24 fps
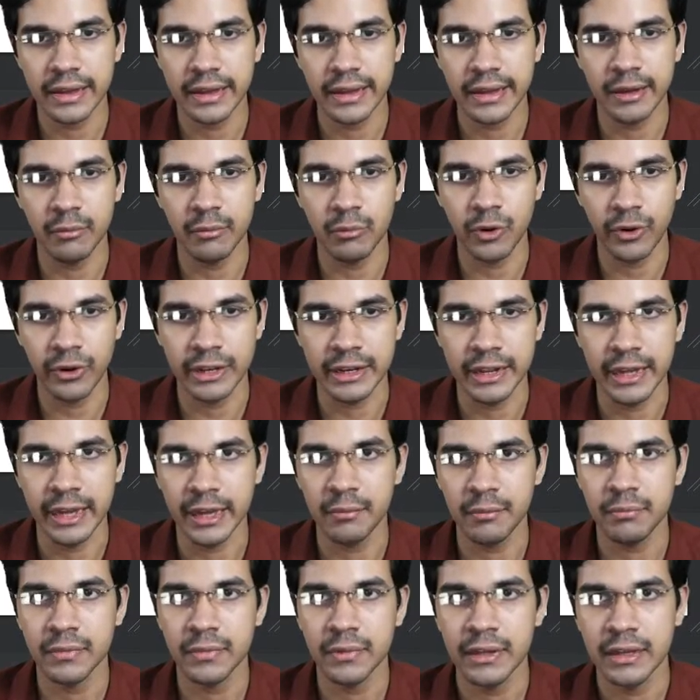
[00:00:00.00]
employee
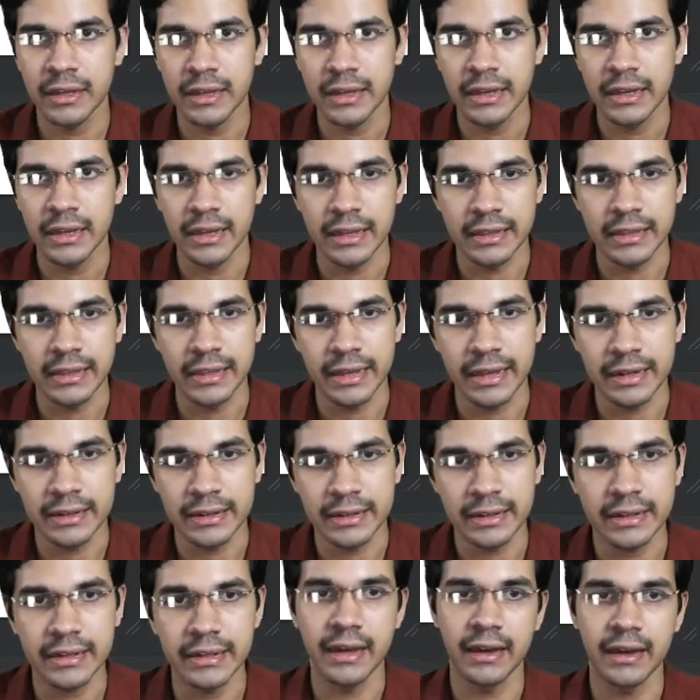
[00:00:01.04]
name.
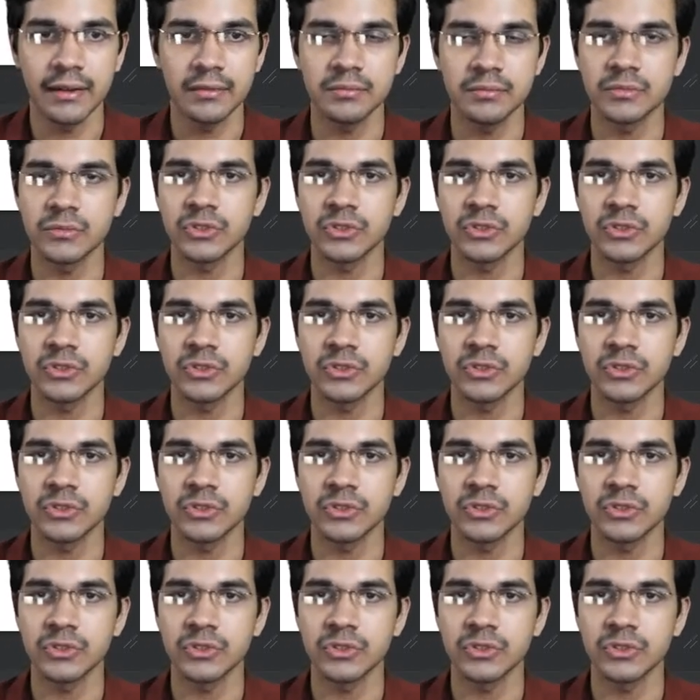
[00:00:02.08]
Then yeah,